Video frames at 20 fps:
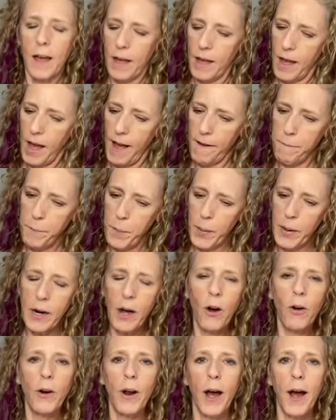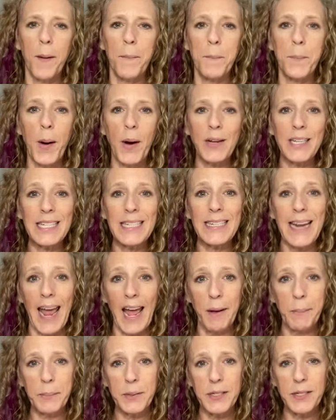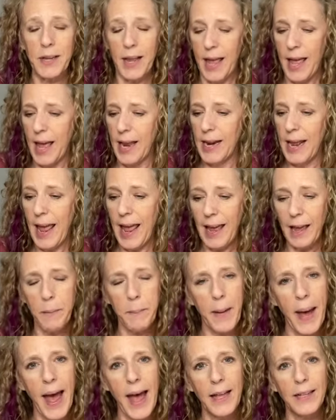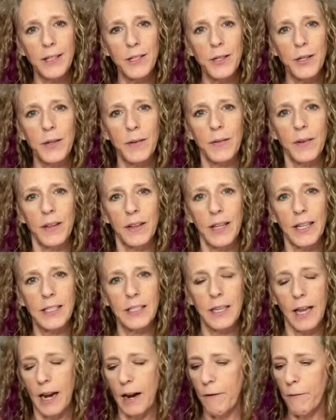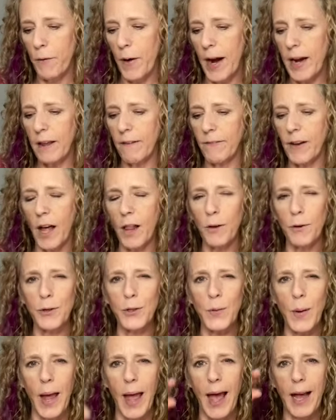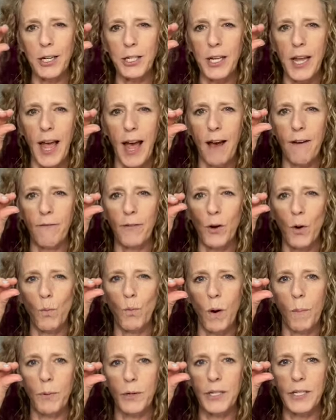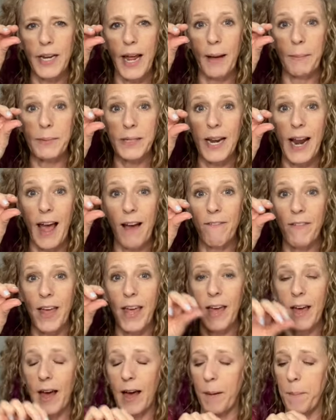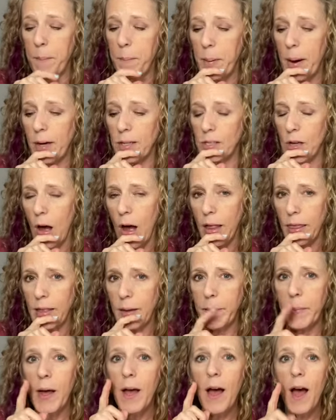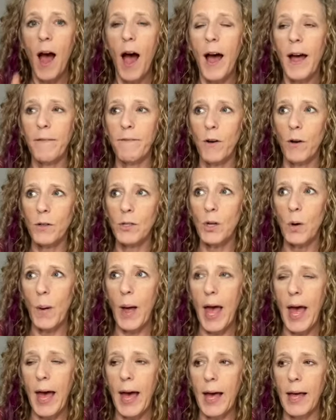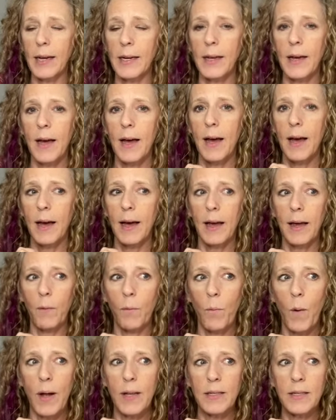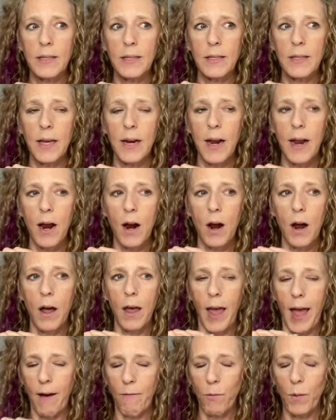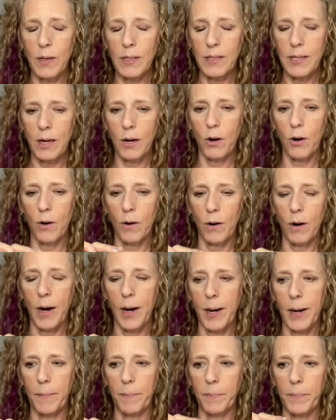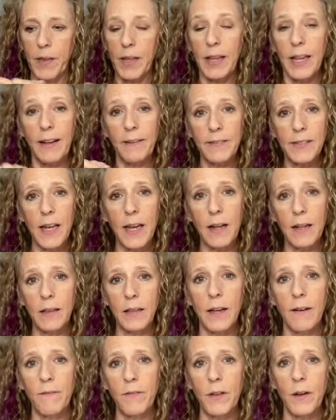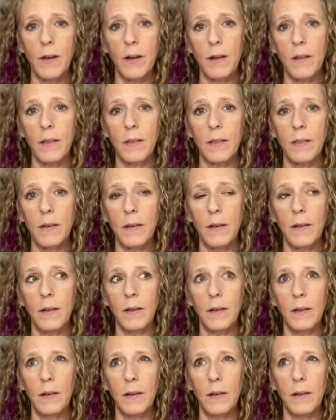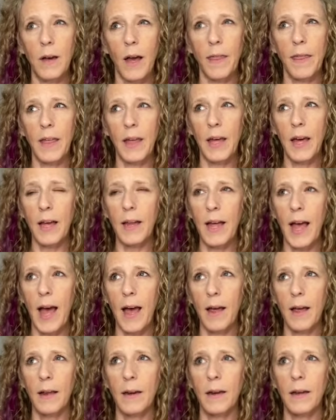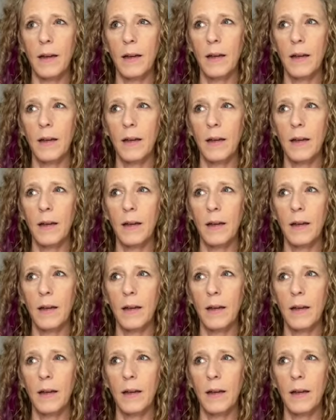I've put out bug stamps and ink pads in a variety of colors. So I actually have, rubber stamps that have bugs on them. I've also had ones that are the life cycle of I think I had,